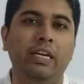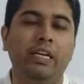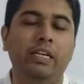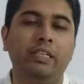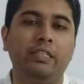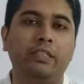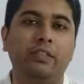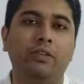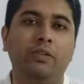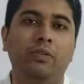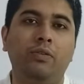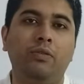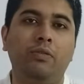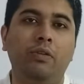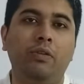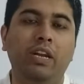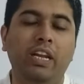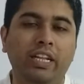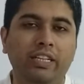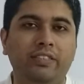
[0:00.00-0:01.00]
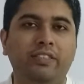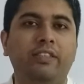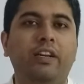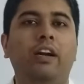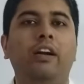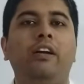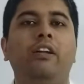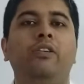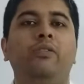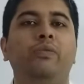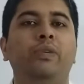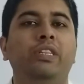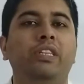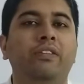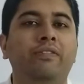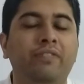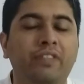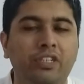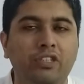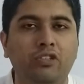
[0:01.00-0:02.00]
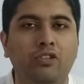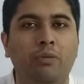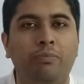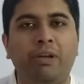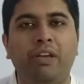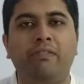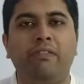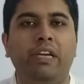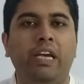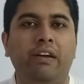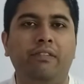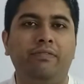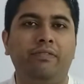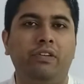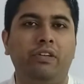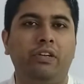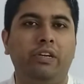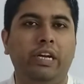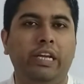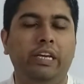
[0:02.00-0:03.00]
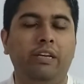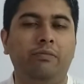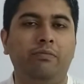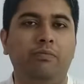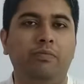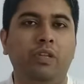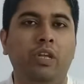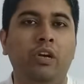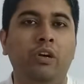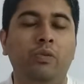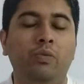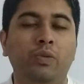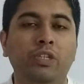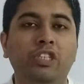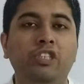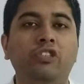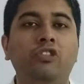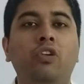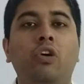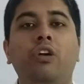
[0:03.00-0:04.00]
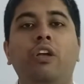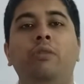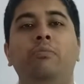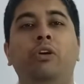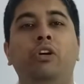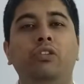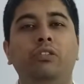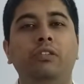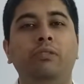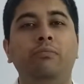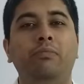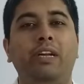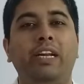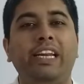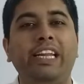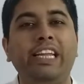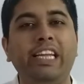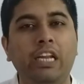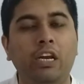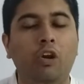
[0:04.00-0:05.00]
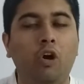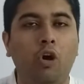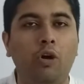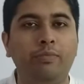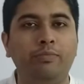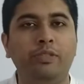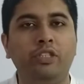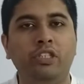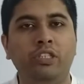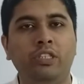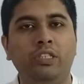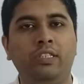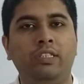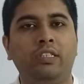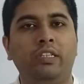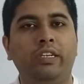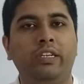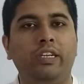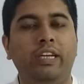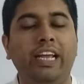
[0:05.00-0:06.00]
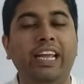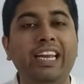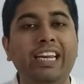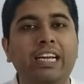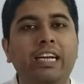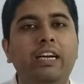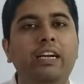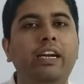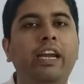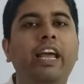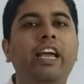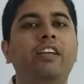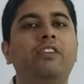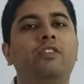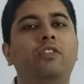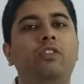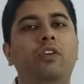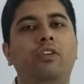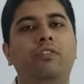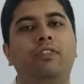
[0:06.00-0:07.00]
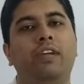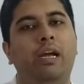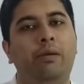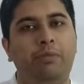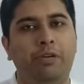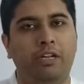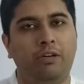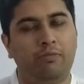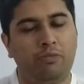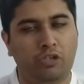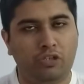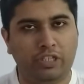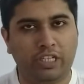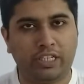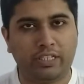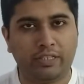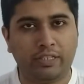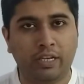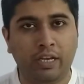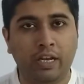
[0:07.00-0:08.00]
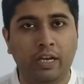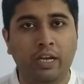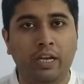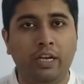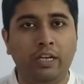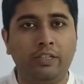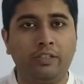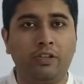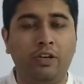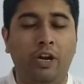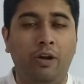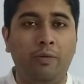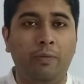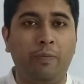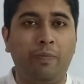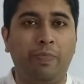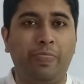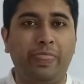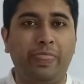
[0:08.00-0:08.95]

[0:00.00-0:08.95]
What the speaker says: So let's start with the first topic we have for today, which is talking about some real options in context of capital projects. So now